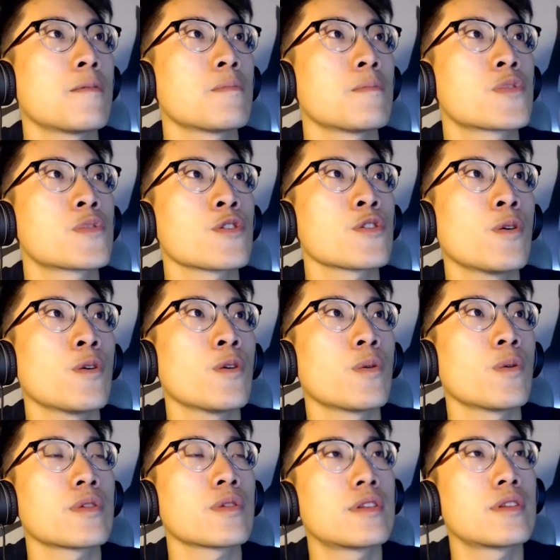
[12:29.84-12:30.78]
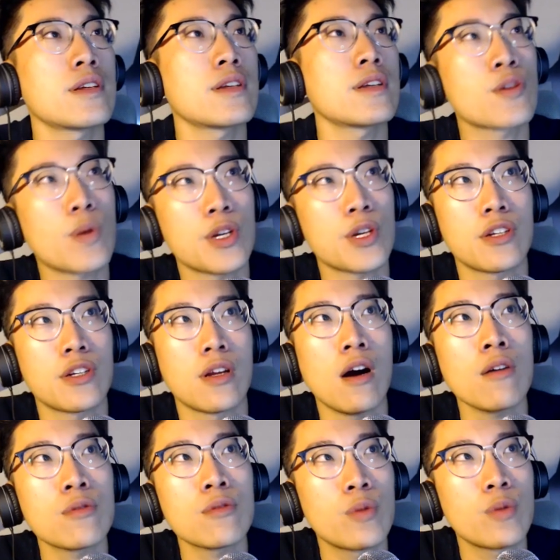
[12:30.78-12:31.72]
So this question,
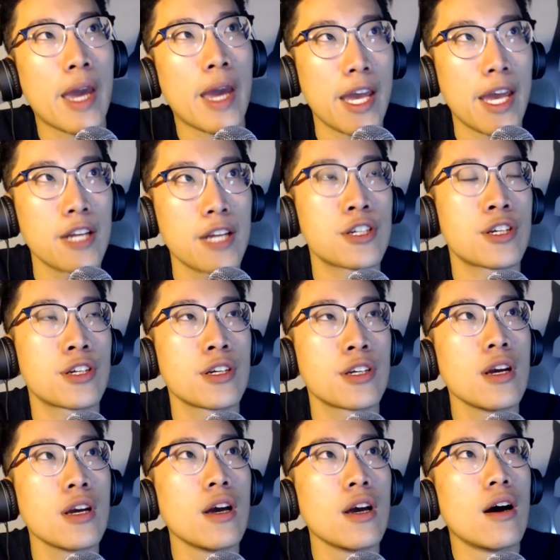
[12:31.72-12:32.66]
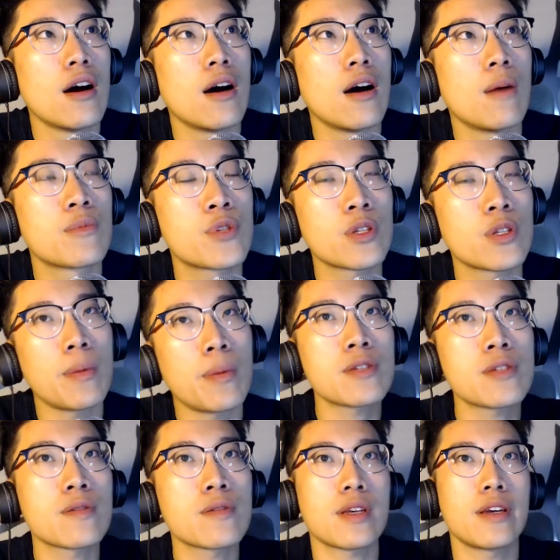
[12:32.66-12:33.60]
how to hedge? So that
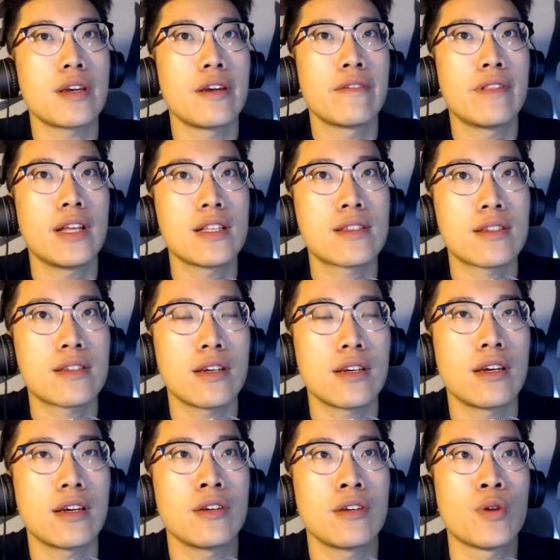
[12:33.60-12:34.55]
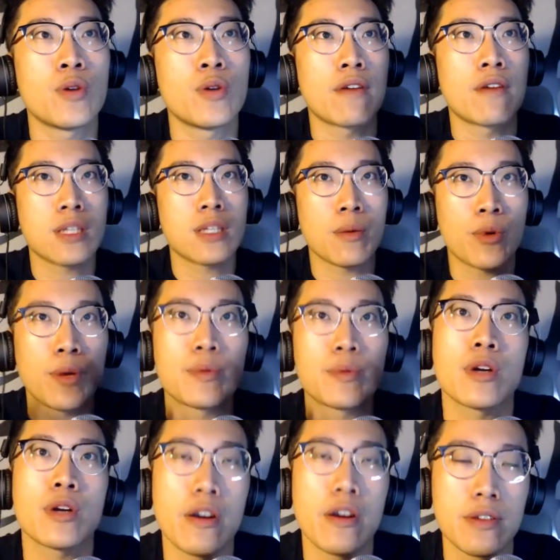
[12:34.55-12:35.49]
means to say, if let's say you have some
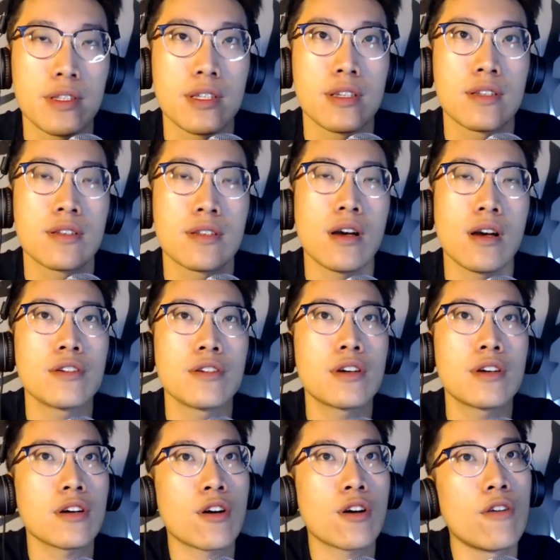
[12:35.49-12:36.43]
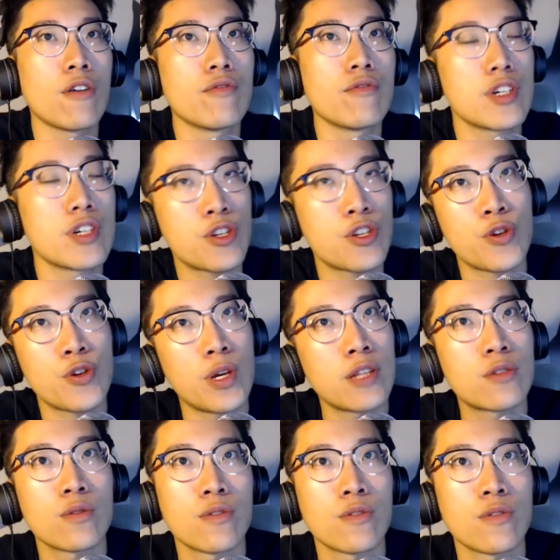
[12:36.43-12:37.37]
cryptocurrencies, are you going to convert
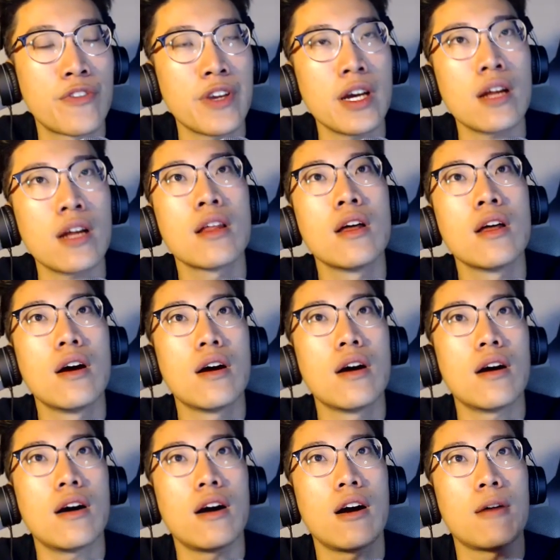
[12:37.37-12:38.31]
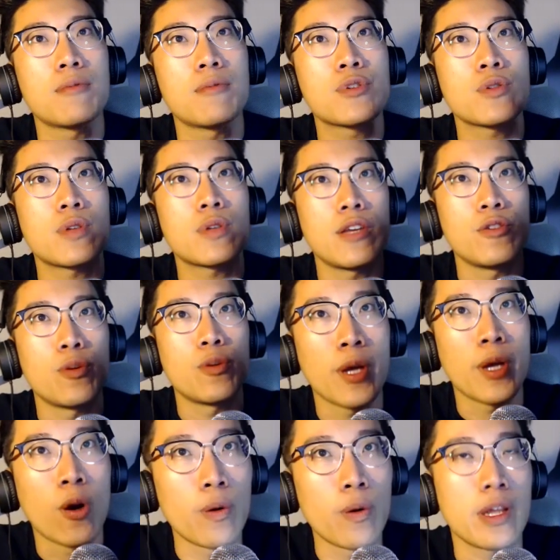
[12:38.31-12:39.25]
straight to fiat so that you'll
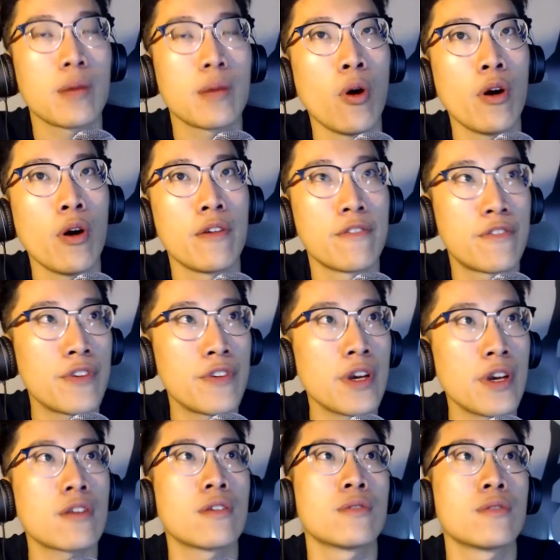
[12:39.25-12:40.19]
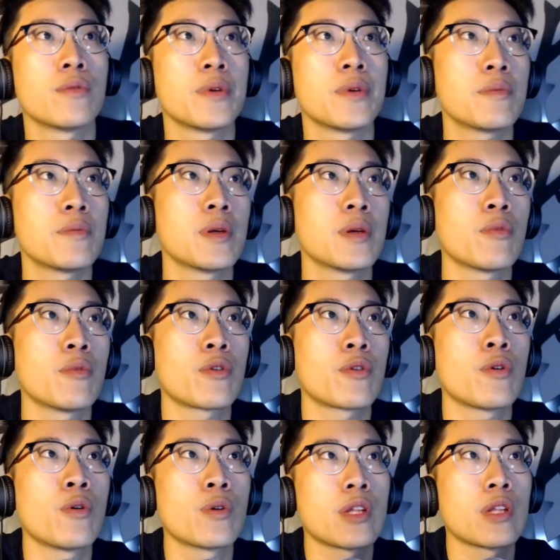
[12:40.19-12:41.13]
be holding more in fiat, or will you be
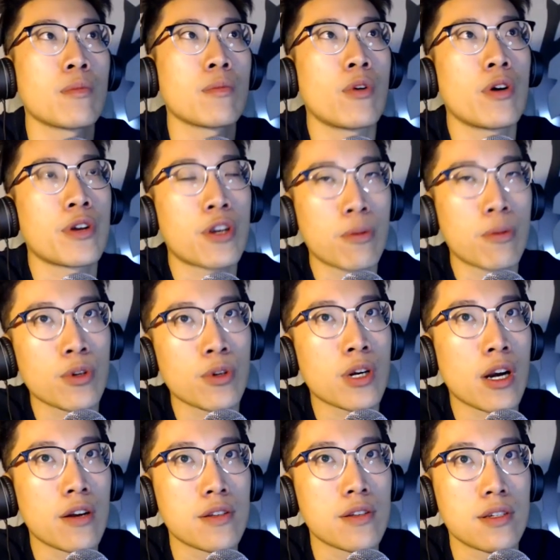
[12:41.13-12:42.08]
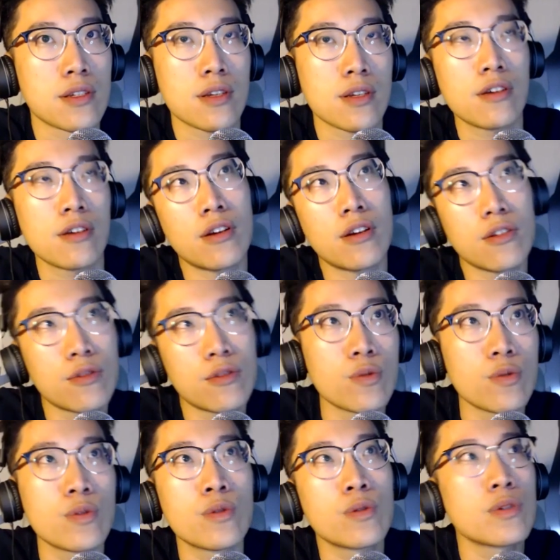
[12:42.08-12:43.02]
holding more in cryptocurrencies? Are you going to
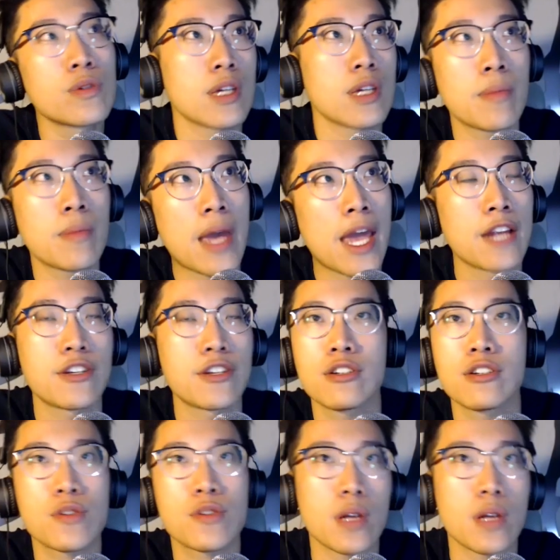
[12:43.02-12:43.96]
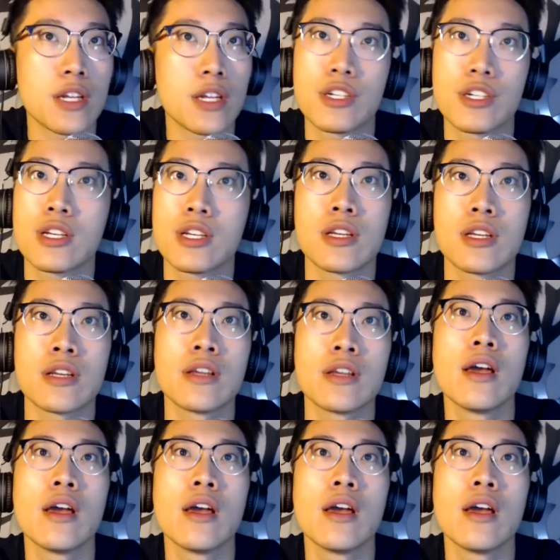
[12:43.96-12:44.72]
do some hedging strategy?